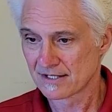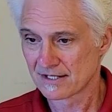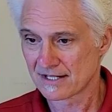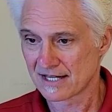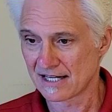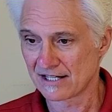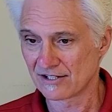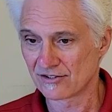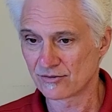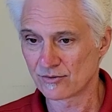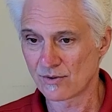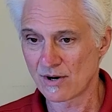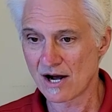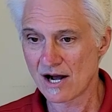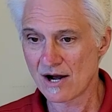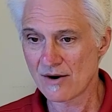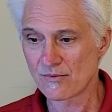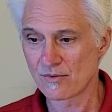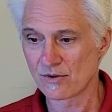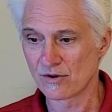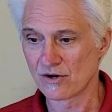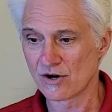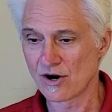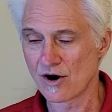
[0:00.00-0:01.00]
Okay, so I
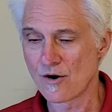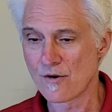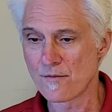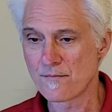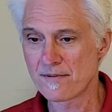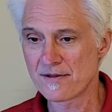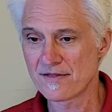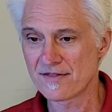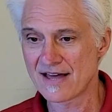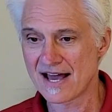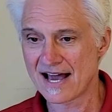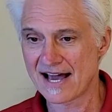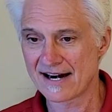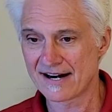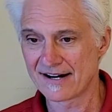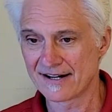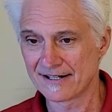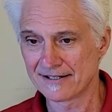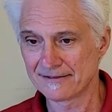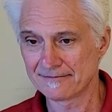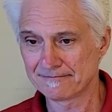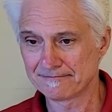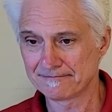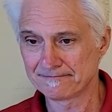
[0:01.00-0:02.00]
will open that
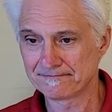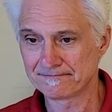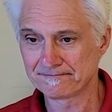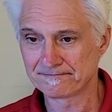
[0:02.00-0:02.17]
up.